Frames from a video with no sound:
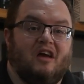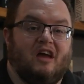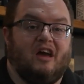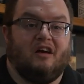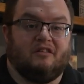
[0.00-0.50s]

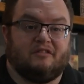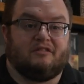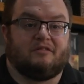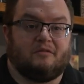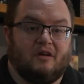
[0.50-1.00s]
And
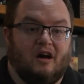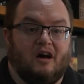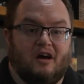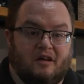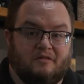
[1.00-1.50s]

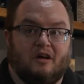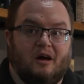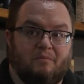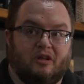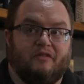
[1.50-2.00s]

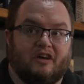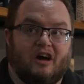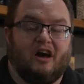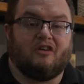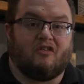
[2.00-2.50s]
I believe the
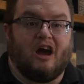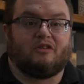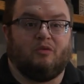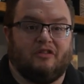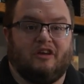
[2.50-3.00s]
guy
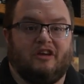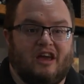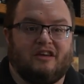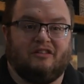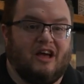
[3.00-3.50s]
cracked one of the Yankee